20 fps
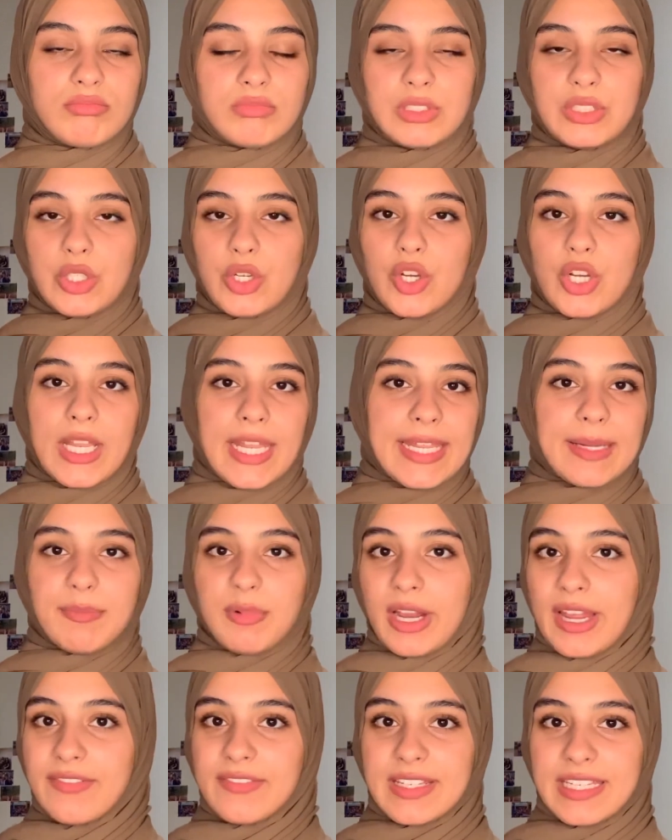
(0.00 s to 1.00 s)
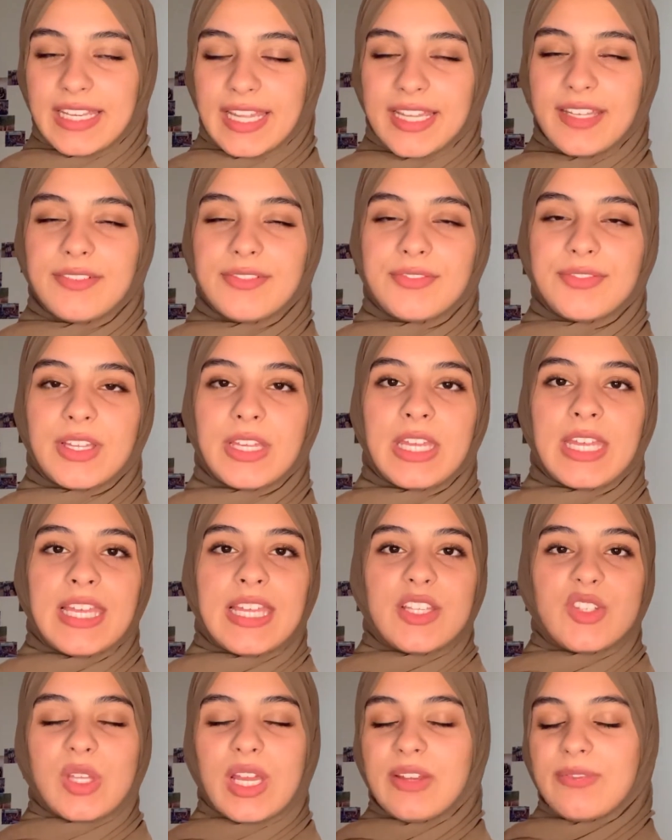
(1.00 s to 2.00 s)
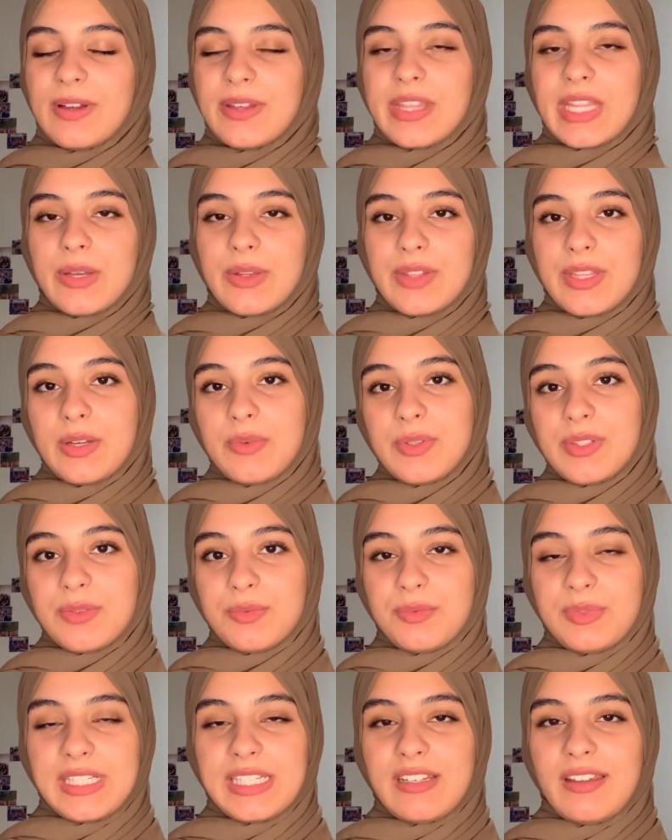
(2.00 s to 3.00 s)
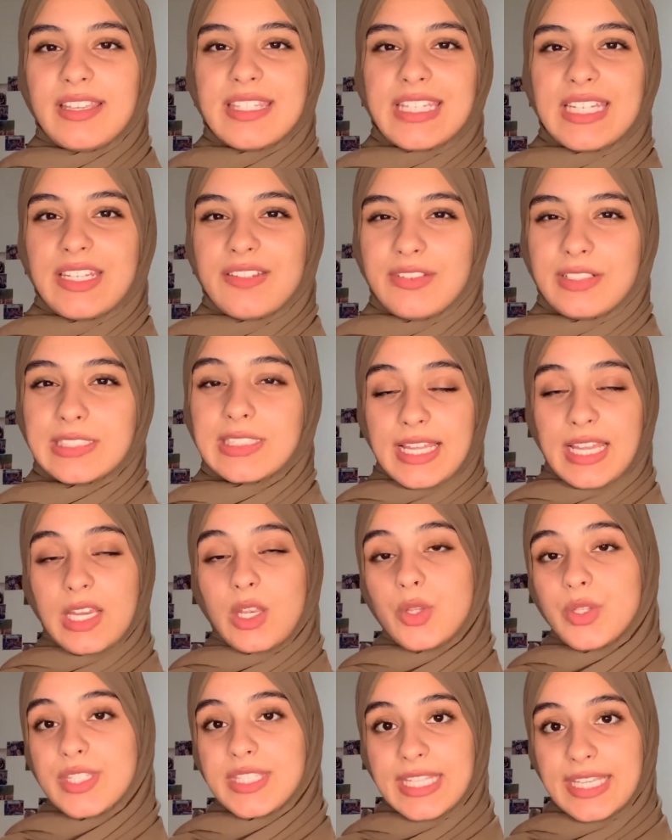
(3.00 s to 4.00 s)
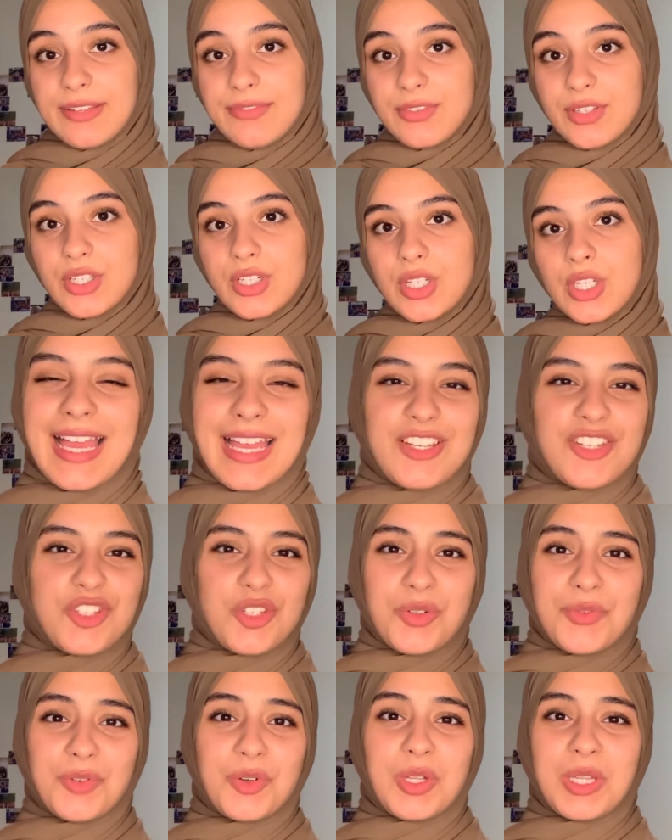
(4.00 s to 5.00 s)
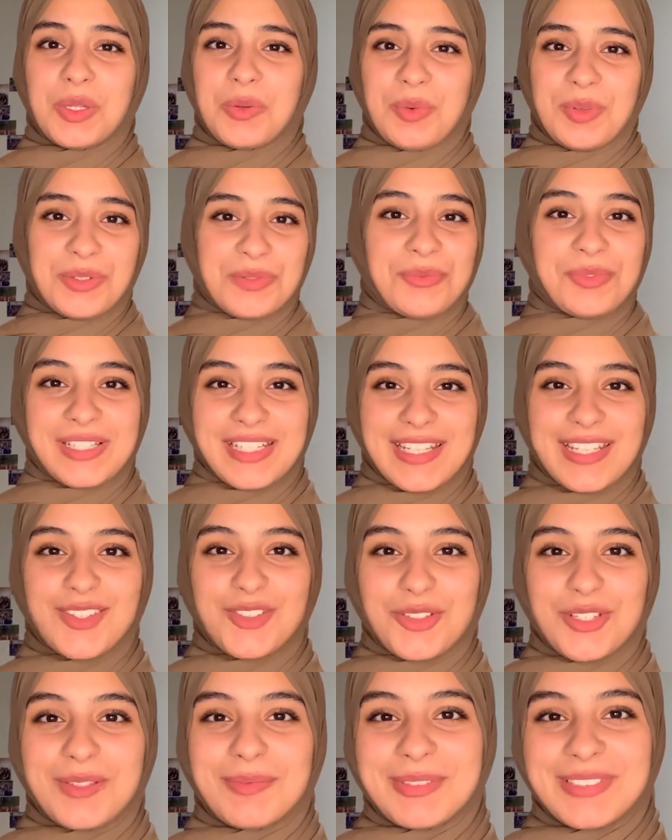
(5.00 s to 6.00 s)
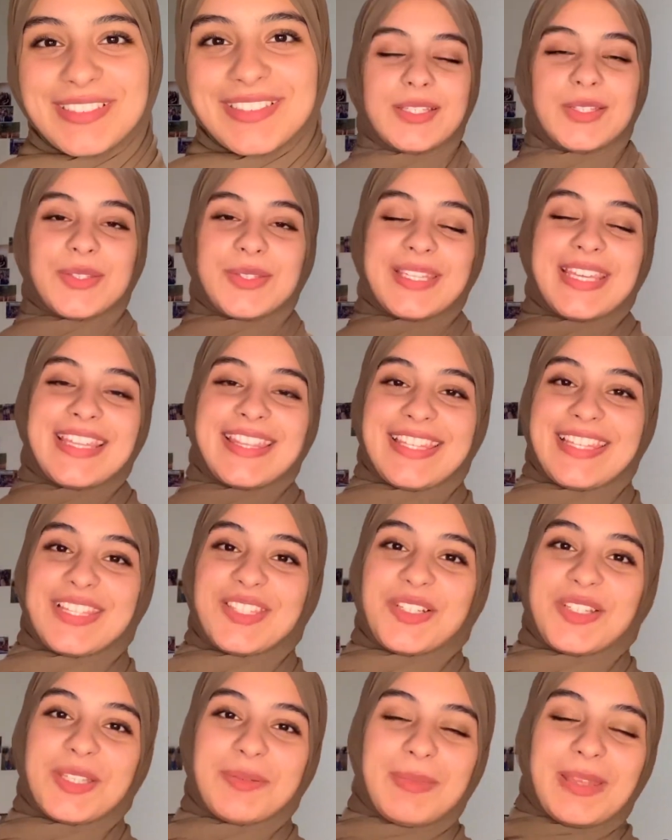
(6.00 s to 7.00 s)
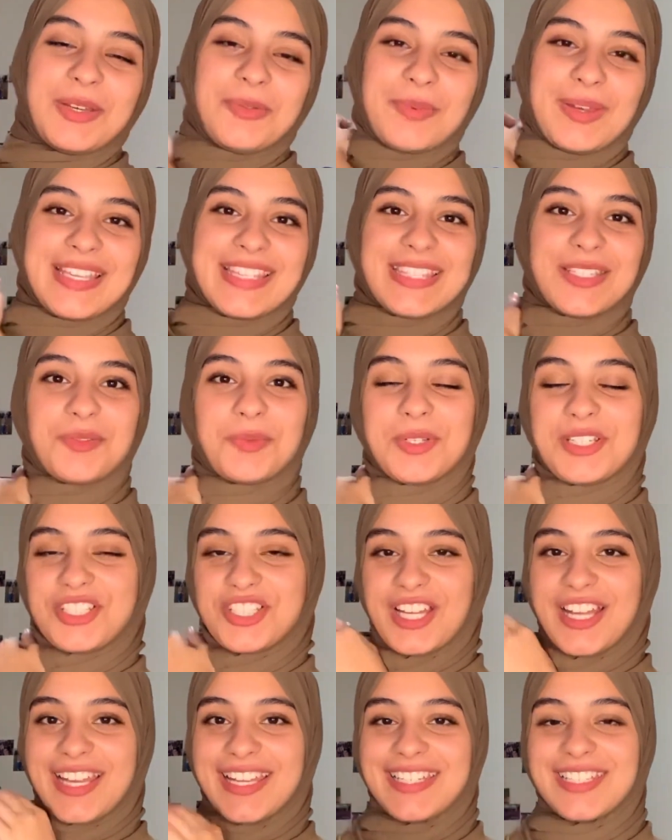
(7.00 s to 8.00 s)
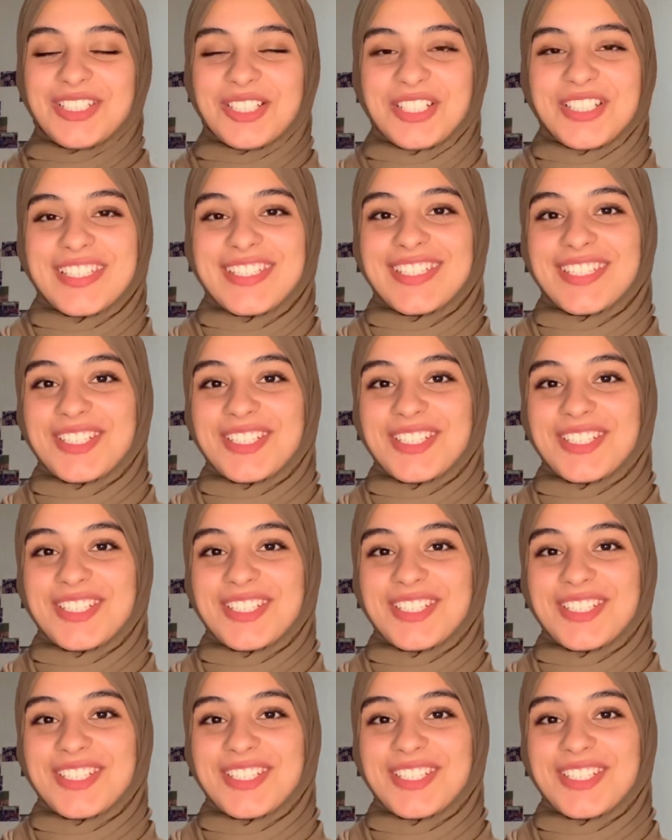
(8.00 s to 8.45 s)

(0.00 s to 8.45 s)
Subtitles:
your like private life. So I found that was really nice and I felt a lot safer, and just overall it was really enjoyable. So yeah, these are the main ways in which I learned